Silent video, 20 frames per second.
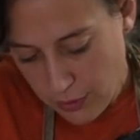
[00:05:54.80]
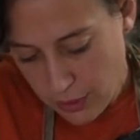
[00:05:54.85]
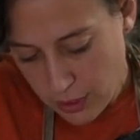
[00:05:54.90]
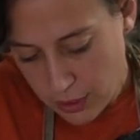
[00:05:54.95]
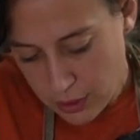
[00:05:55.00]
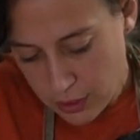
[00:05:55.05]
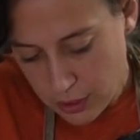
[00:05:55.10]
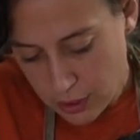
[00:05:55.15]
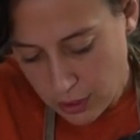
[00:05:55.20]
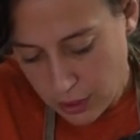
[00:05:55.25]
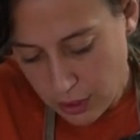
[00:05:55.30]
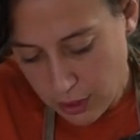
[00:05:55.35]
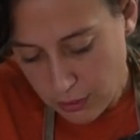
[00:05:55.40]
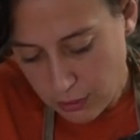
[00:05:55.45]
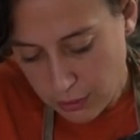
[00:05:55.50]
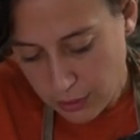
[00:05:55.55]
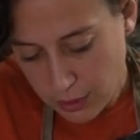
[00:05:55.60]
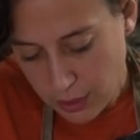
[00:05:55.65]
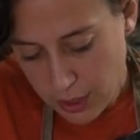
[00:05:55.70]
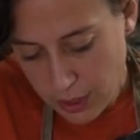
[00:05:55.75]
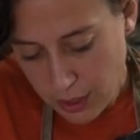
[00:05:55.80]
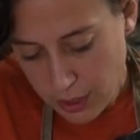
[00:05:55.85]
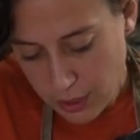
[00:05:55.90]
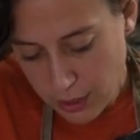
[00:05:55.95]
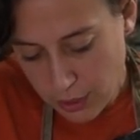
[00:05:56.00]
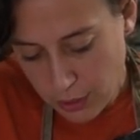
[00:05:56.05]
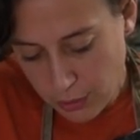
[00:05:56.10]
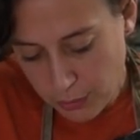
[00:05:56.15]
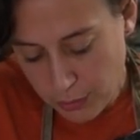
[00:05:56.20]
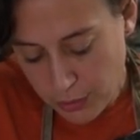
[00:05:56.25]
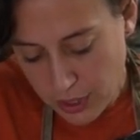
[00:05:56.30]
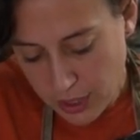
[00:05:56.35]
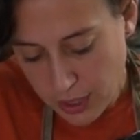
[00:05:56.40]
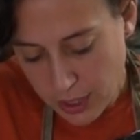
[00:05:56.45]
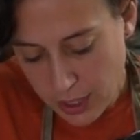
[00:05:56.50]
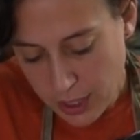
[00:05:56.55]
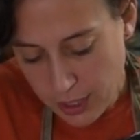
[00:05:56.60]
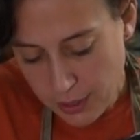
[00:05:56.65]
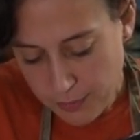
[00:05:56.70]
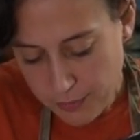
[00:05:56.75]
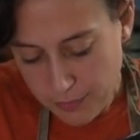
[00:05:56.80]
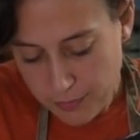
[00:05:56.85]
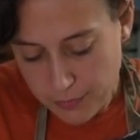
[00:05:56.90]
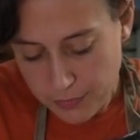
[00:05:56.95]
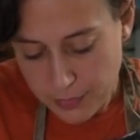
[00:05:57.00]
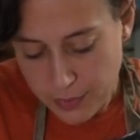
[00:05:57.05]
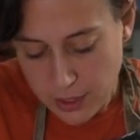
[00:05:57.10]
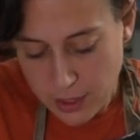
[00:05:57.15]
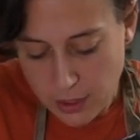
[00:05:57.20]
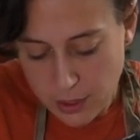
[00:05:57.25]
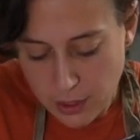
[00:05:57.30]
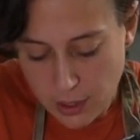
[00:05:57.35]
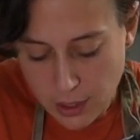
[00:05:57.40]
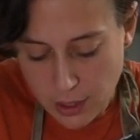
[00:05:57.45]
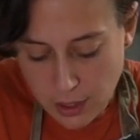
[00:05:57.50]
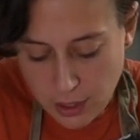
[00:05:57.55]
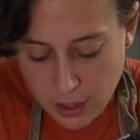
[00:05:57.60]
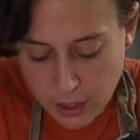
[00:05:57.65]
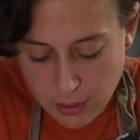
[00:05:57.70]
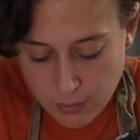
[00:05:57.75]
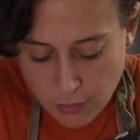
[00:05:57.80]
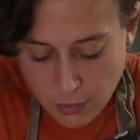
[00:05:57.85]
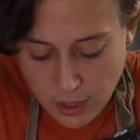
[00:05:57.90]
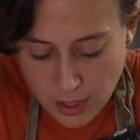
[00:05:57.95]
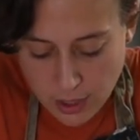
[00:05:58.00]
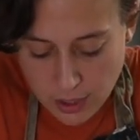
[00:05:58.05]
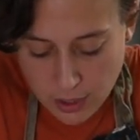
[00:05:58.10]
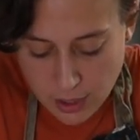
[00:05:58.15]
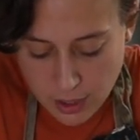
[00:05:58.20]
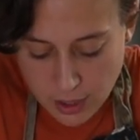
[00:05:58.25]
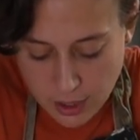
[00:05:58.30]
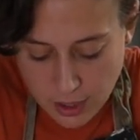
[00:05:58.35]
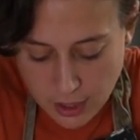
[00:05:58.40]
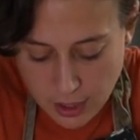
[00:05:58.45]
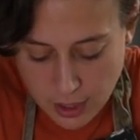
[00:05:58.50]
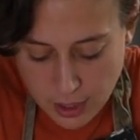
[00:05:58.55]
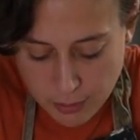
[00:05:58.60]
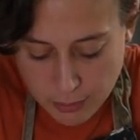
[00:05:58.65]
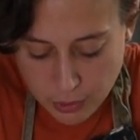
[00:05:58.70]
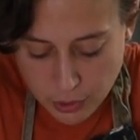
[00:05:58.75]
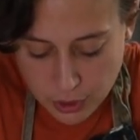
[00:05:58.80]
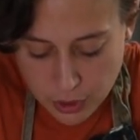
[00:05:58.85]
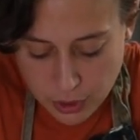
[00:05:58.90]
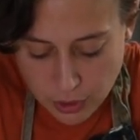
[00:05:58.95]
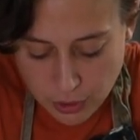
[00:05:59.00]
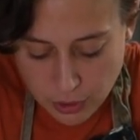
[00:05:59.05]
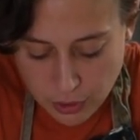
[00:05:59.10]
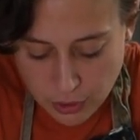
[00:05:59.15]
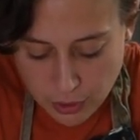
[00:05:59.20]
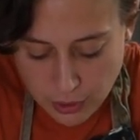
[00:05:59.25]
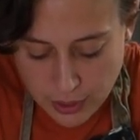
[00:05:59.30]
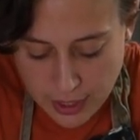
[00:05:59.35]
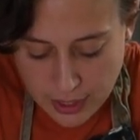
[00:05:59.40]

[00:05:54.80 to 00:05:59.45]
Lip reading: slowly, opening it up. Come right under here, push all that